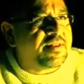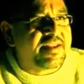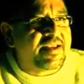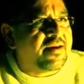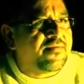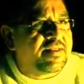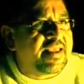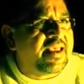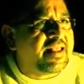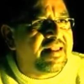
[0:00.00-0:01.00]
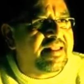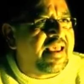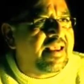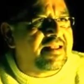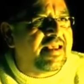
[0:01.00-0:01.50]
everything, every day
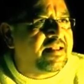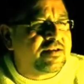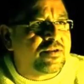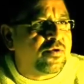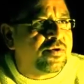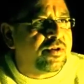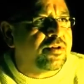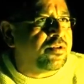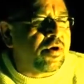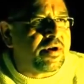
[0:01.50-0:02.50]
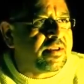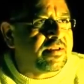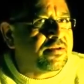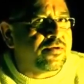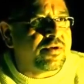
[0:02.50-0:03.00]
and day, day. There's no dark,
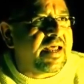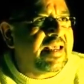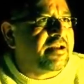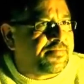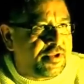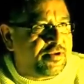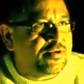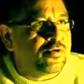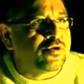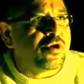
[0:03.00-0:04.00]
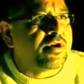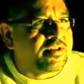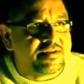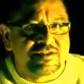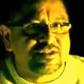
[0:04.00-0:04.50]
there's no night up there. There's no
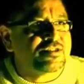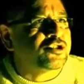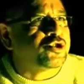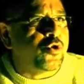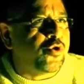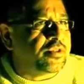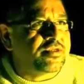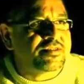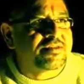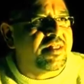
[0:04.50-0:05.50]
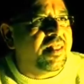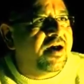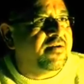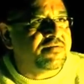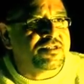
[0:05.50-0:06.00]
darkness, just joy, just
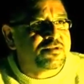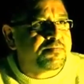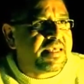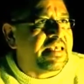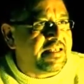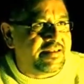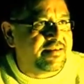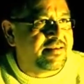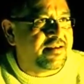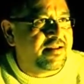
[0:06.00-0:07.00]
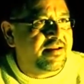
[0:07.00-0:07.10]
love, just peace.